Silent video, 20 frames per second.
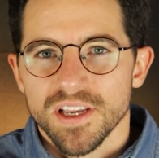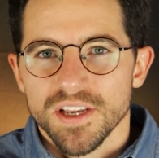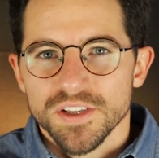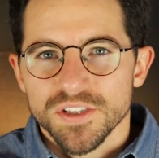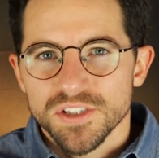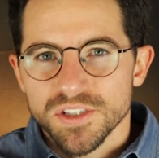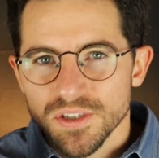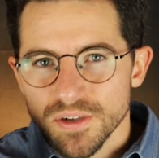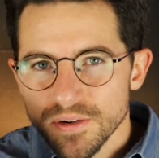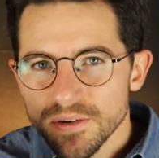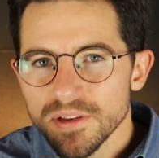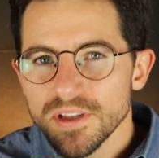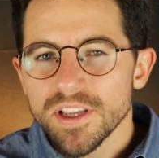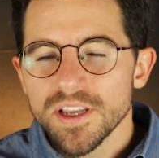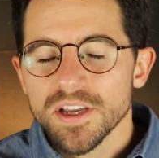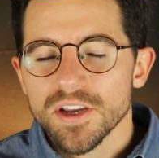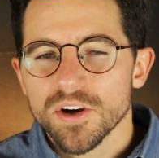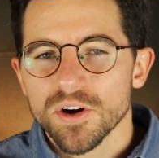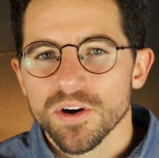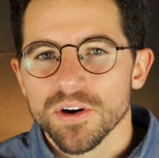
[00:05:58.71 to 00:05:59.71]

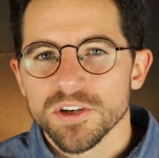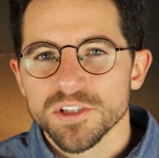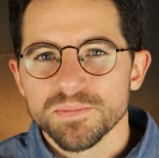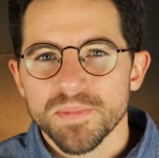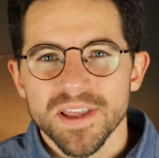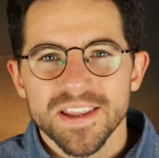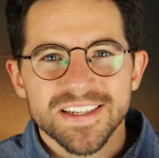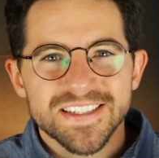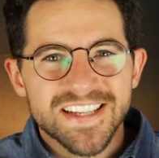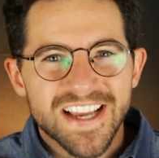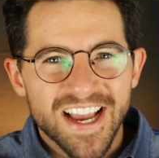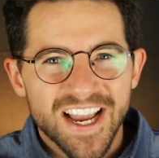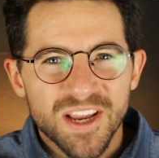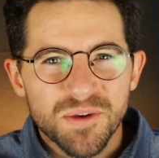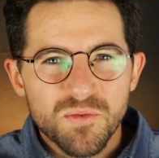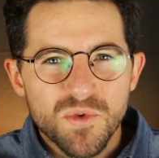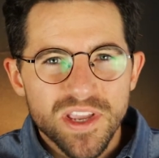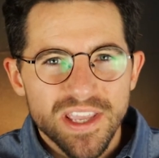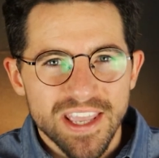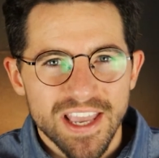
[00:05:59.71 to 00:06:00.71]
certainly occurs by the
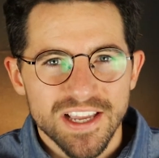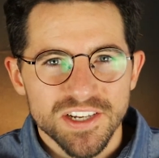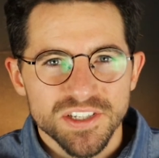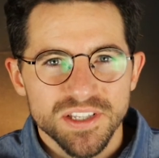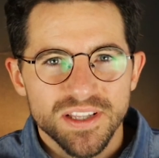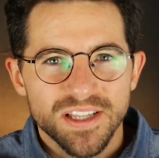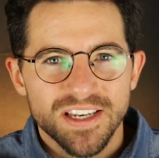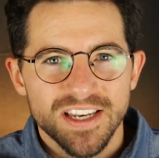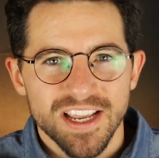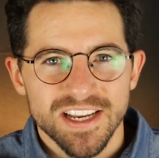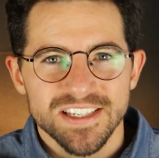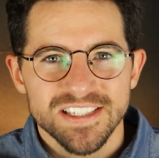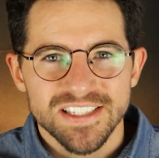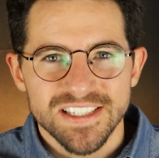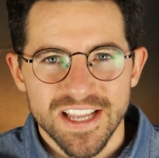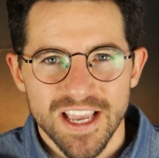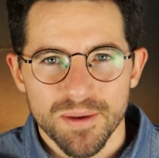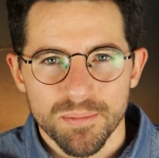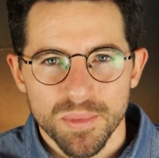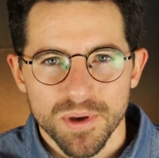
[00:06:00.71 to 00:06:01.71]
time we get to the next
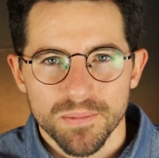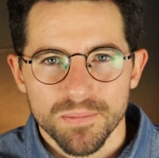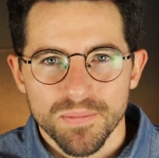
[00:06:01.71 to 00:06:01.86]
step,